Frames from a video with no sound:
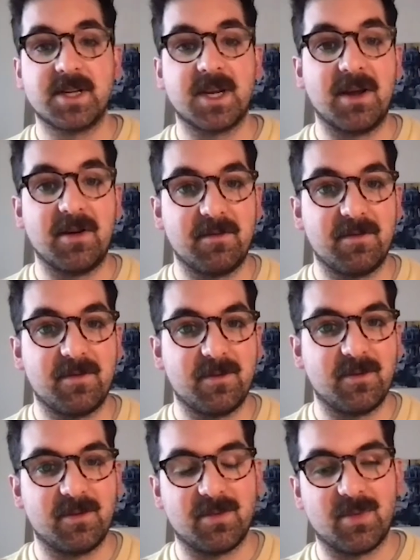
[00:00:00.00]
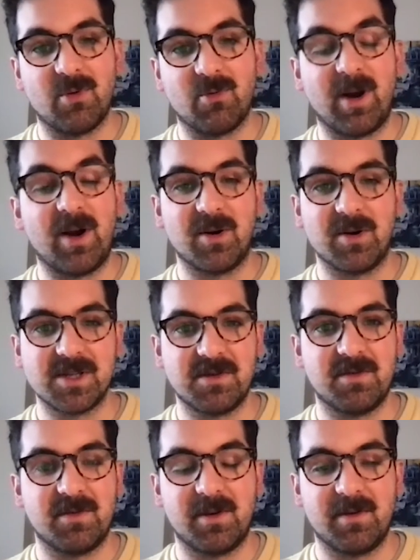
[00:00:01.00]
to give the readers
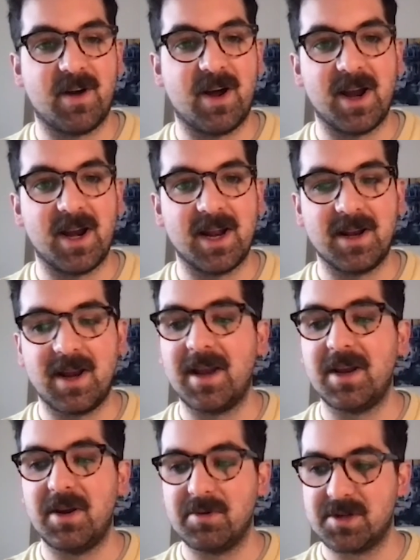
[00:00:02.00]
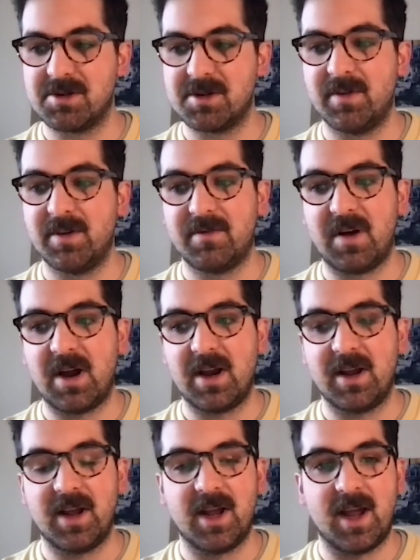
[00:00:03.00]
of the Defiant and users of the
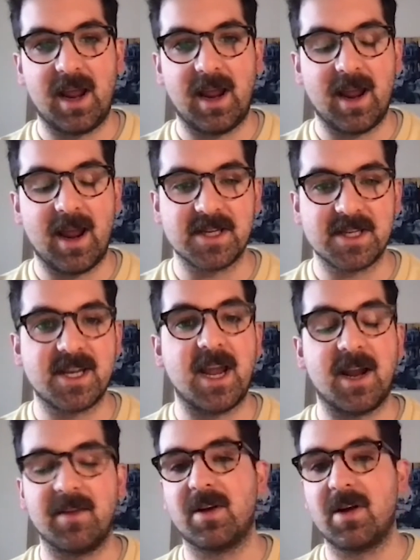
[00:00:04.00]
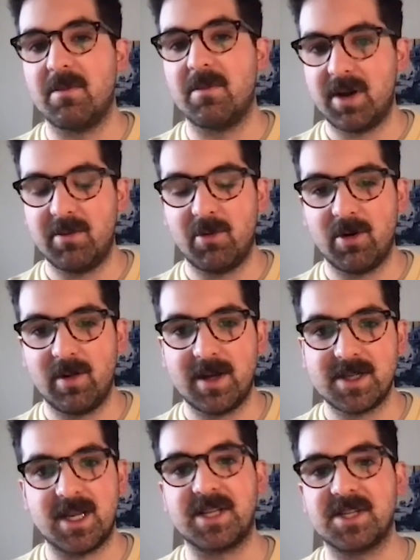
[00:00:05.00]
Defiant a stake in the company, more or
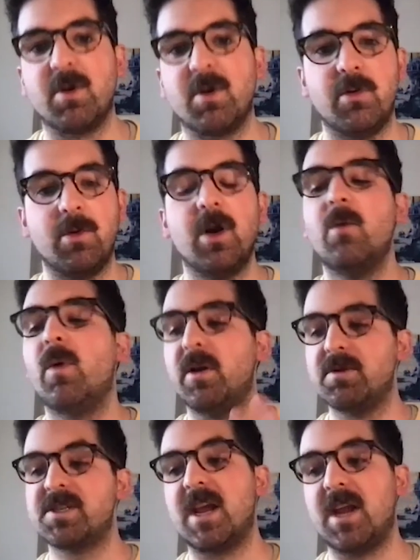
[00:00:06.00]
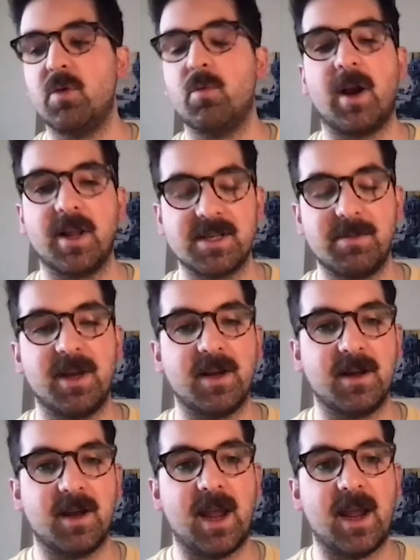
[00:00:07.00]
less. That's what when you say you want it to be
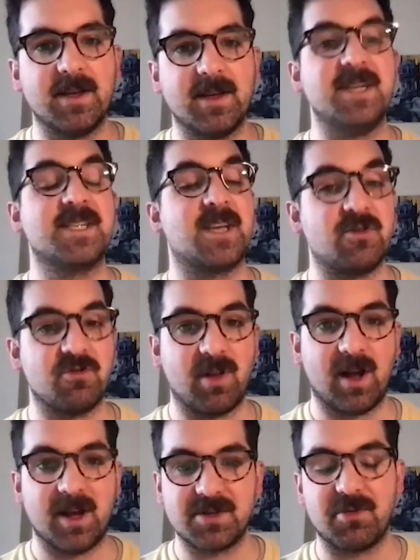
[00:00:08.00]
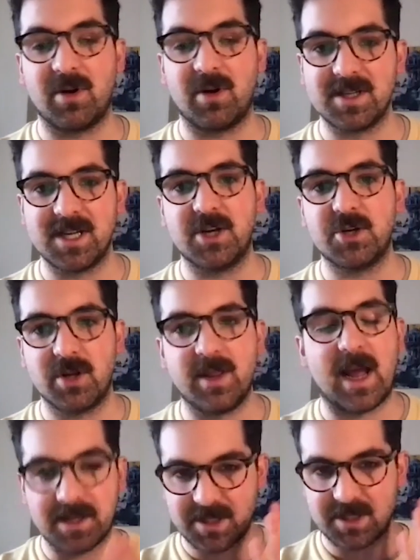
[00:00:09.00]
a decentralized organization,
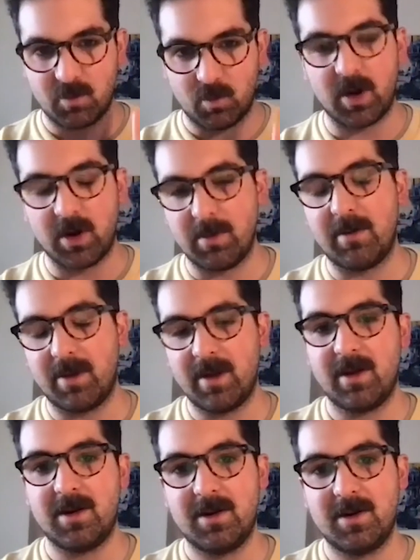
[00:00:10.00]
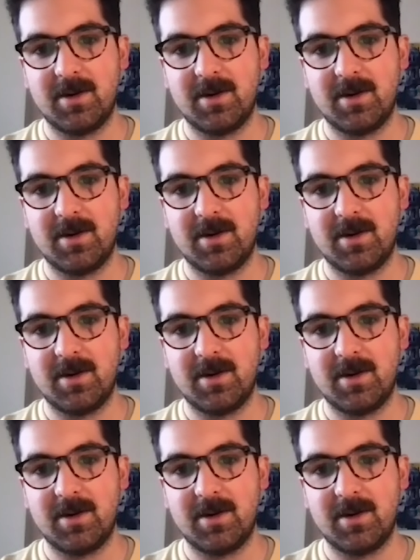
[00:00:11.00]
that's what you mean by that?